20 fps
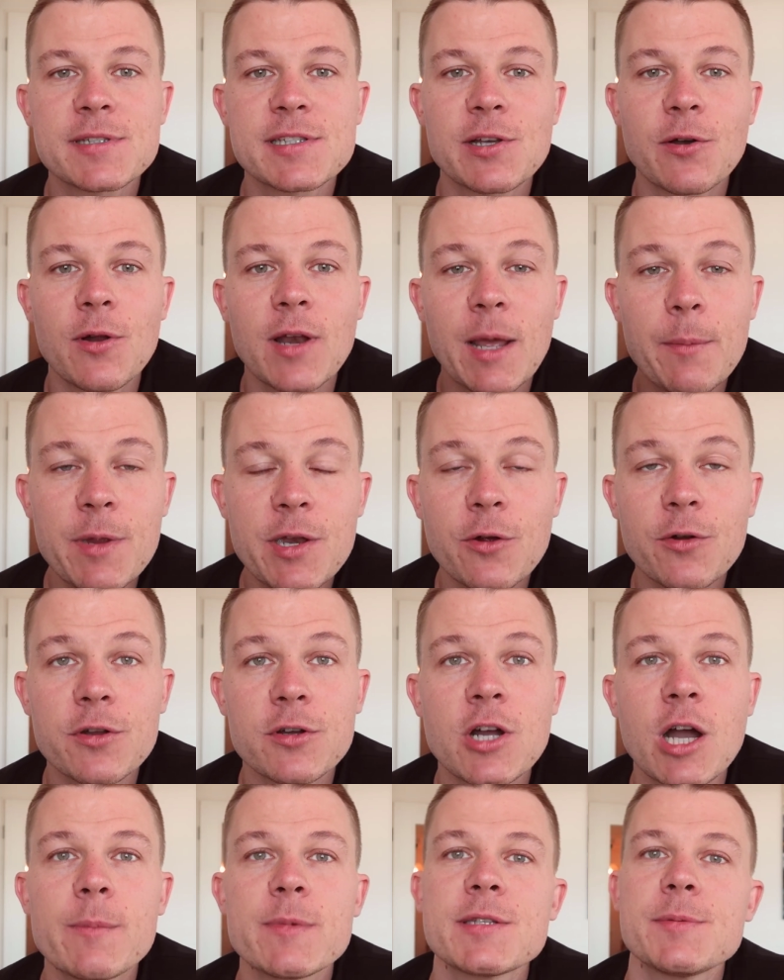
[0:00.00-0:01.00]
So let me know in
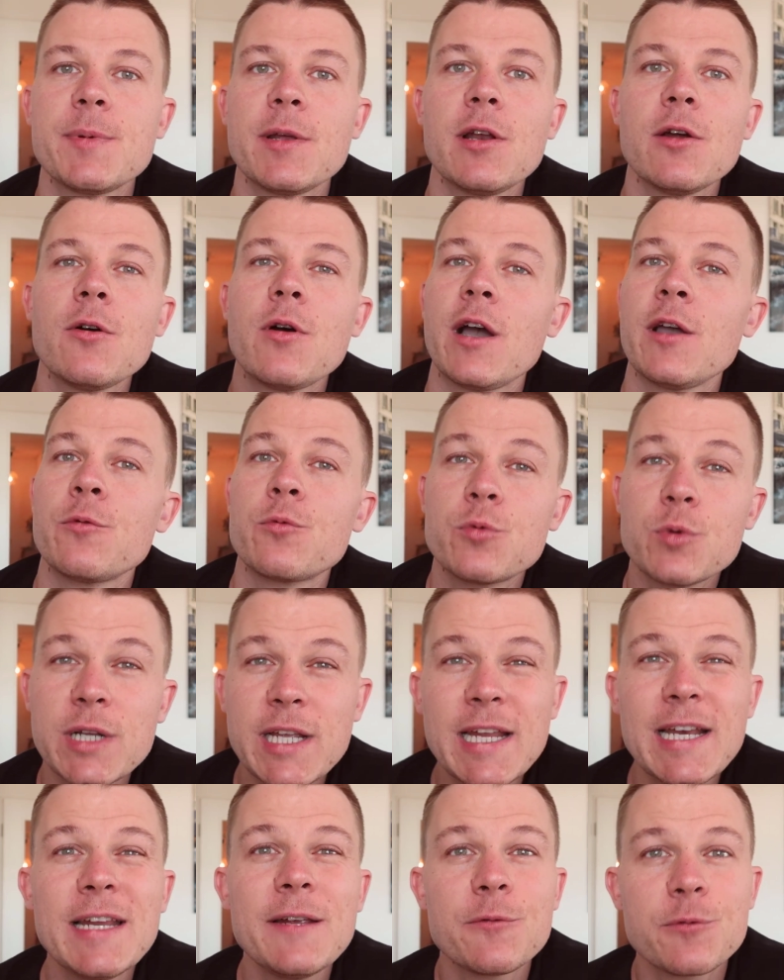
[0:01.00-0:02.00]
the comments below. I
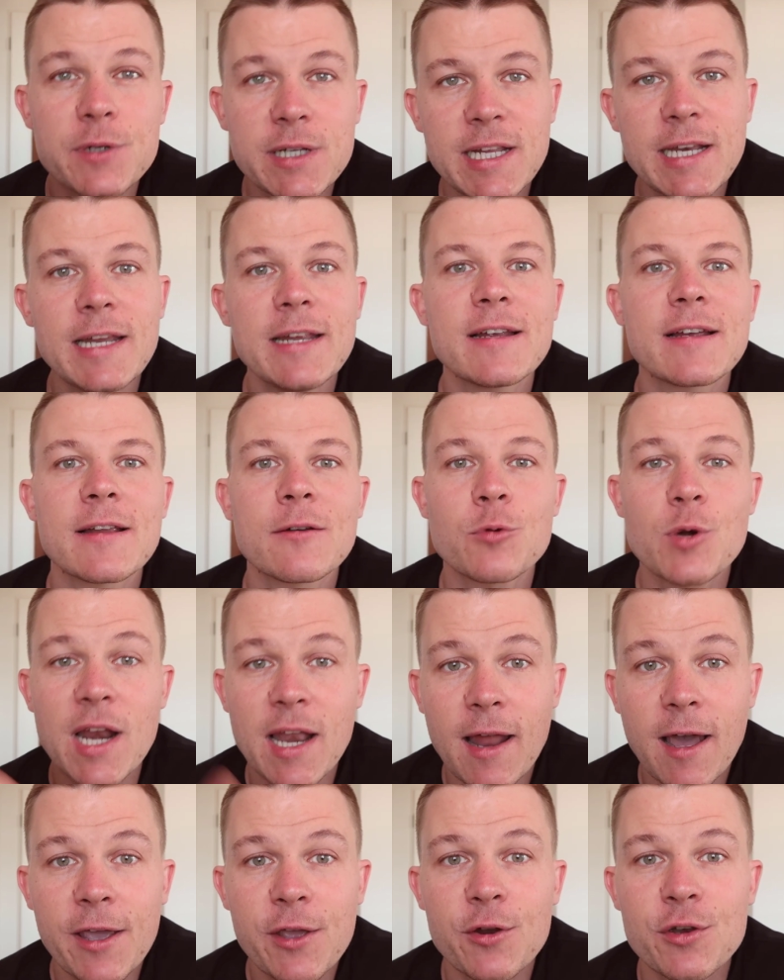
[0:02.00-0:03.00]
really, really
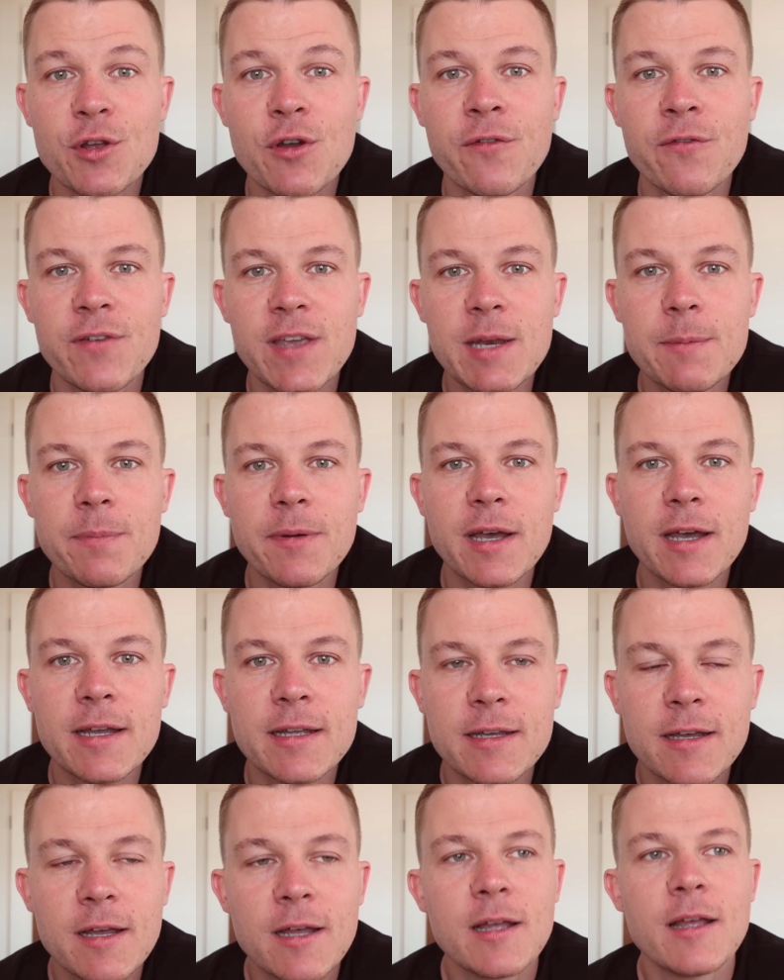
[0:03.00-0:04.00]
rely on your
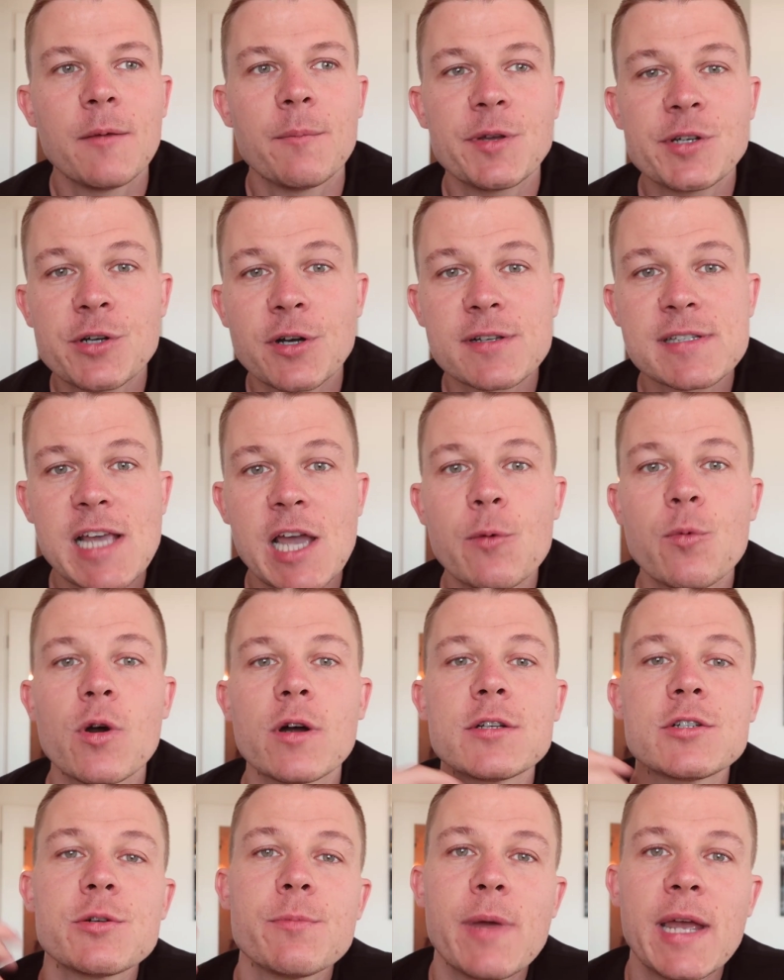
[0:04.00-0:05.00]
feedback because I
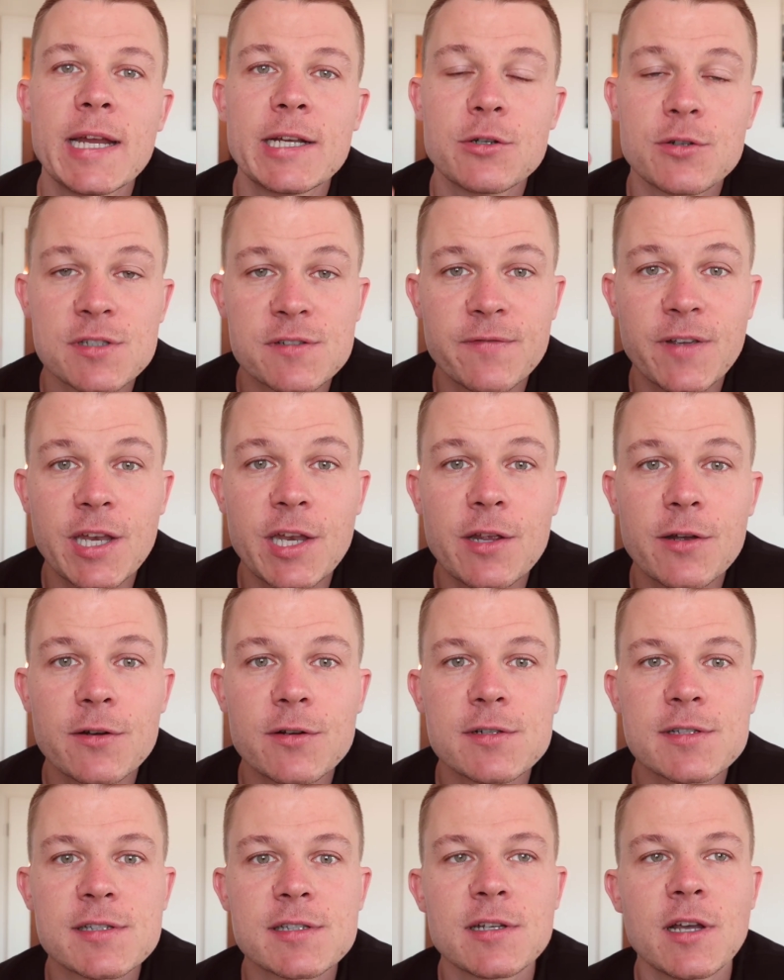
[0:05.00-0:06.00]
want to make those
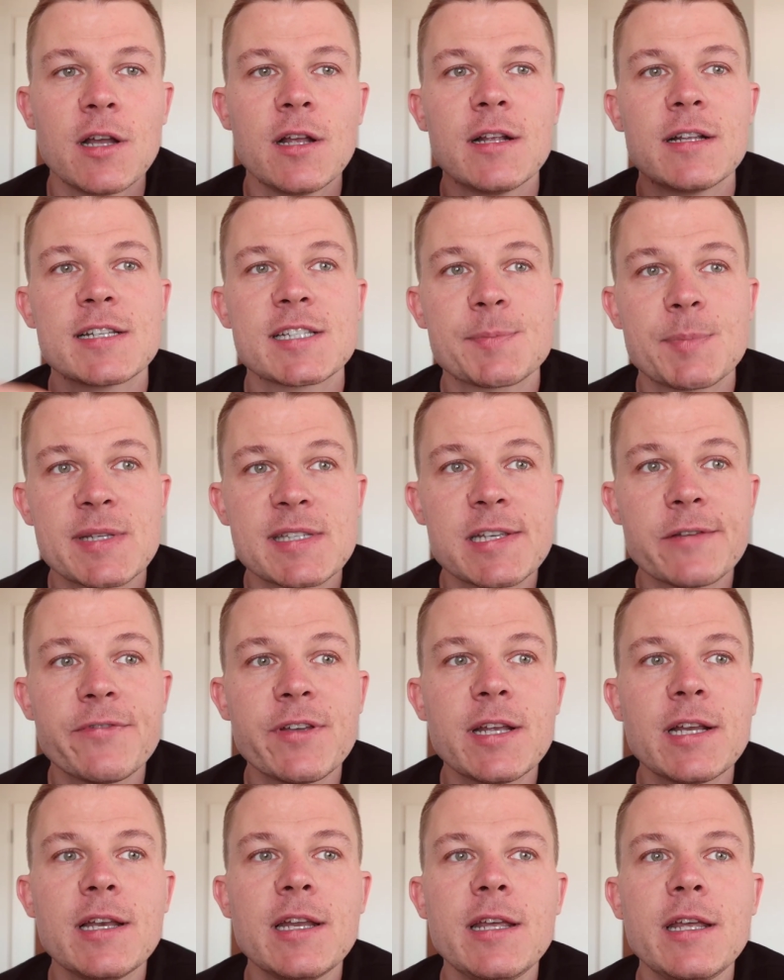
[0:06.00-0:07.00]
videos
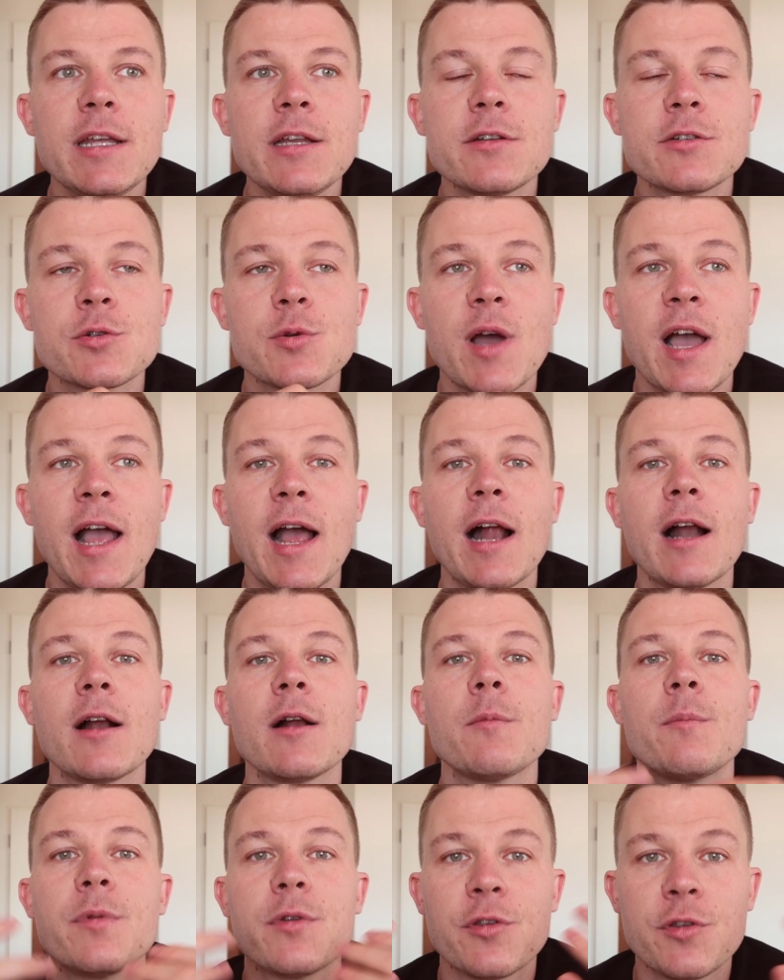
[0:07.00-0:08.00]
specifically to
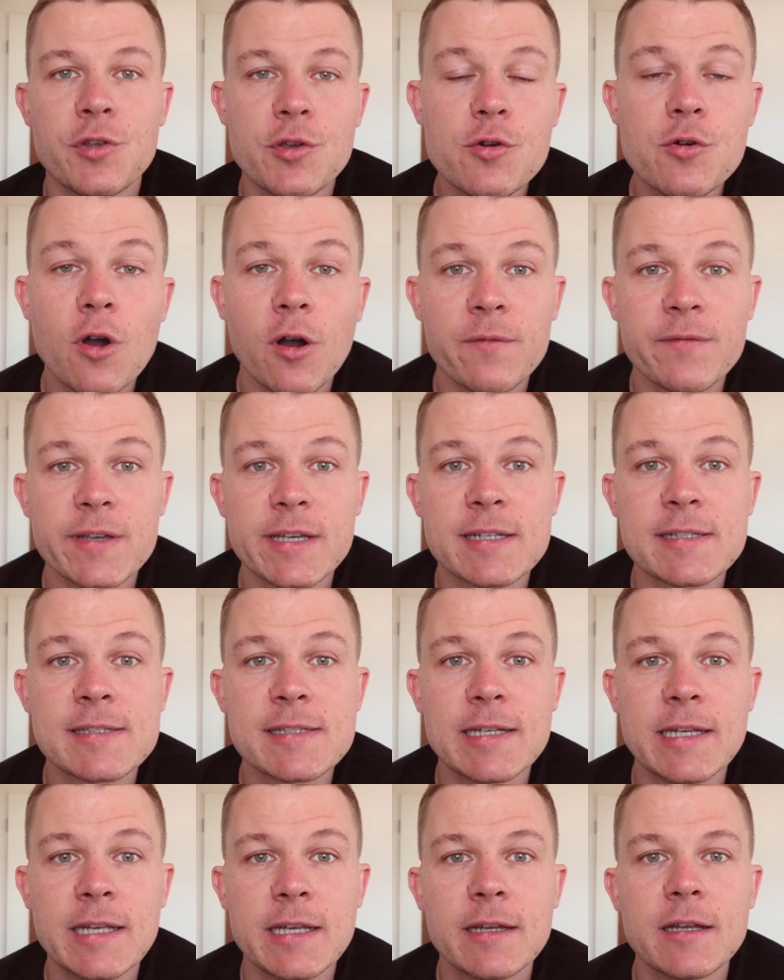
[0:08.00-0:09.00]
help you,
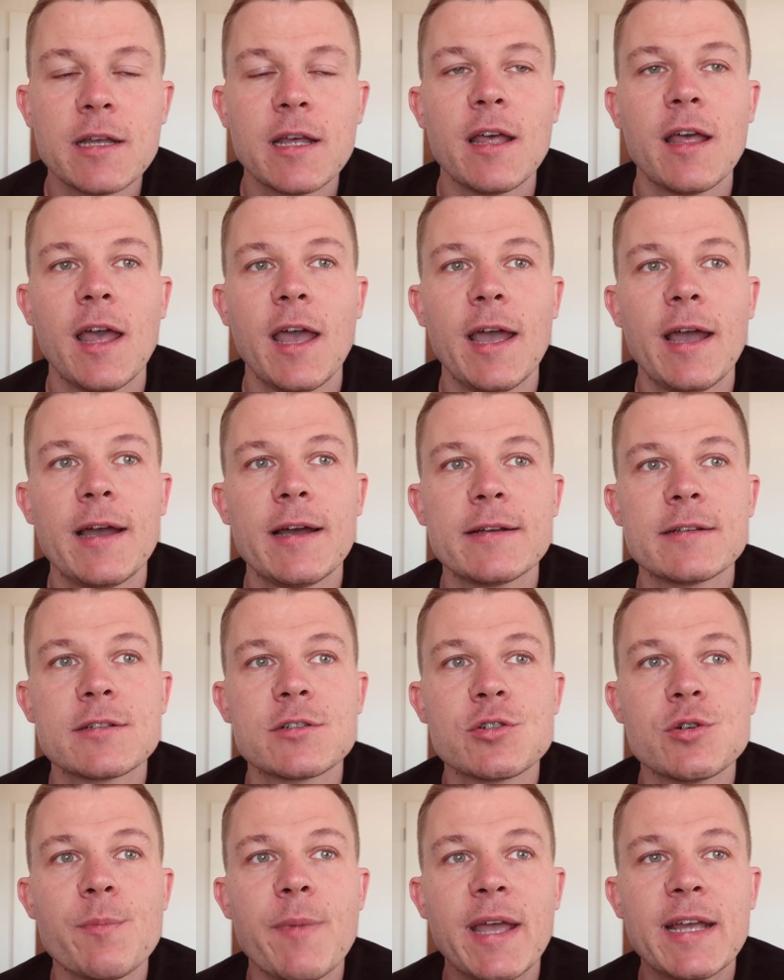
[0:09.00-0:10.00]
obviously, and
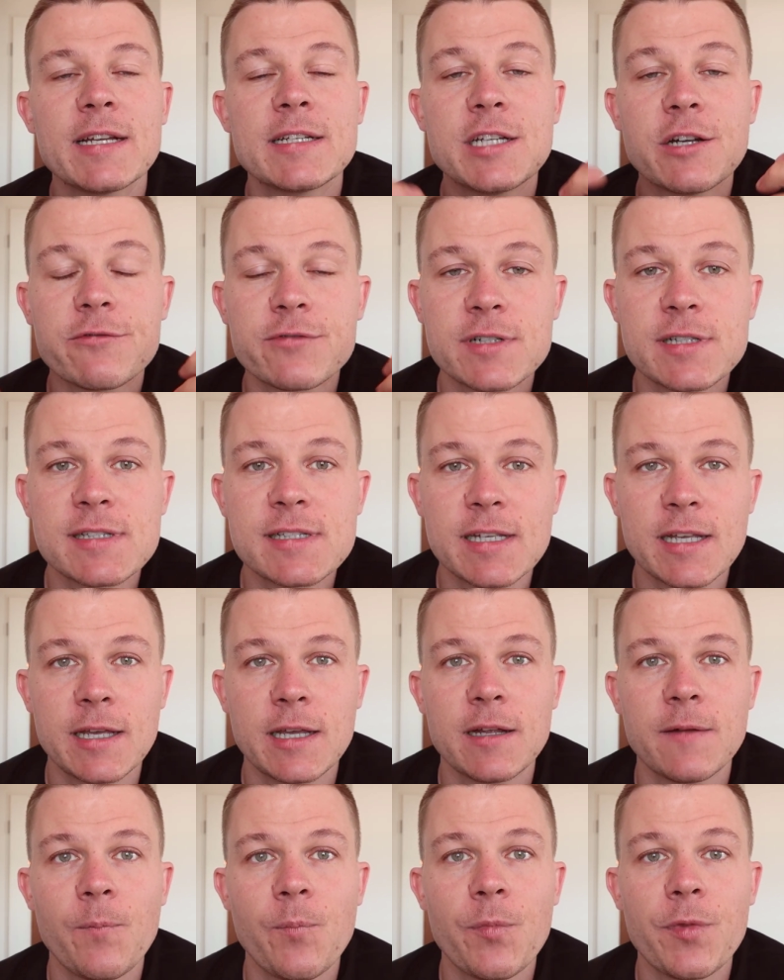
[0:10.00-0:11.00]
to make a difference
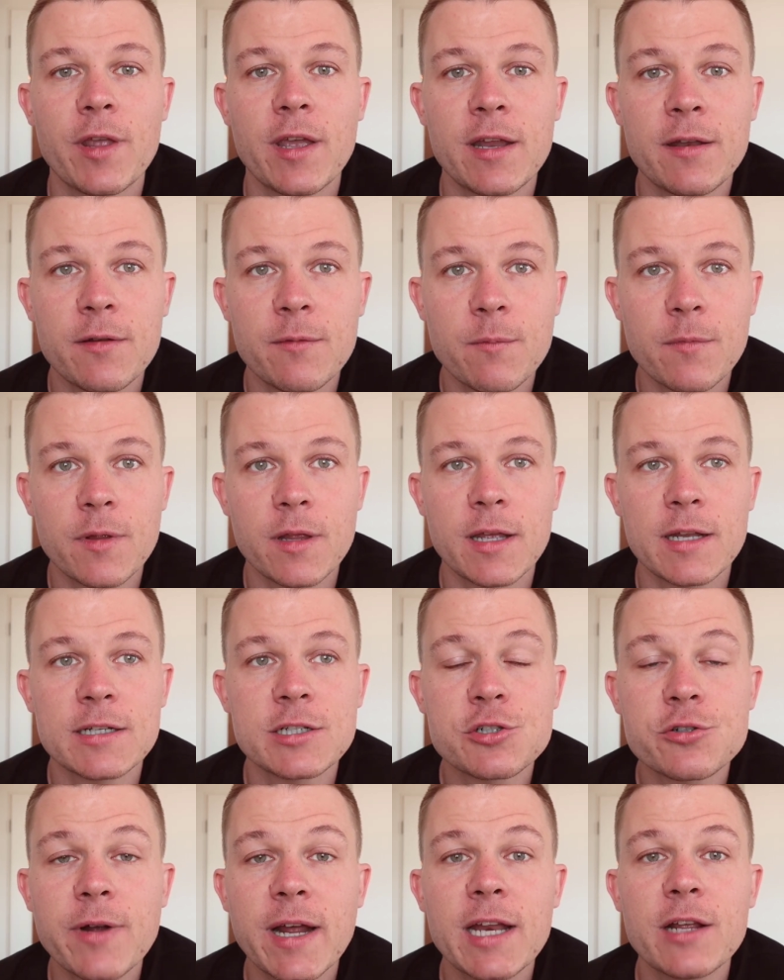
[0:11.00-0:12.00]
in
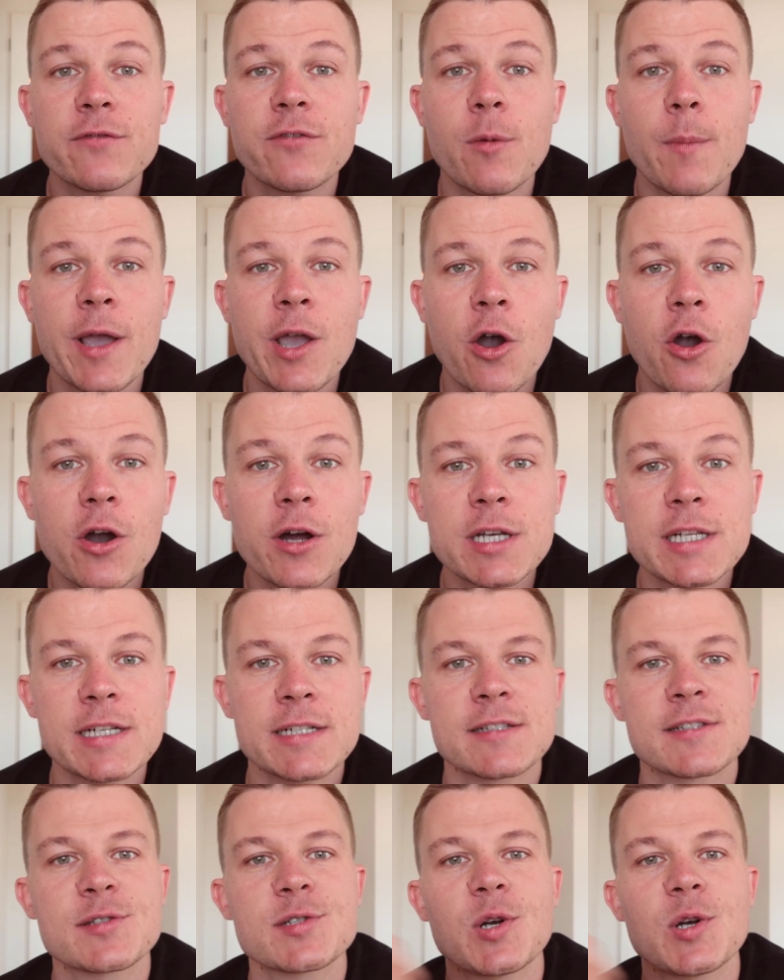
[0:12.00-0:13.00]
the trading for my audience.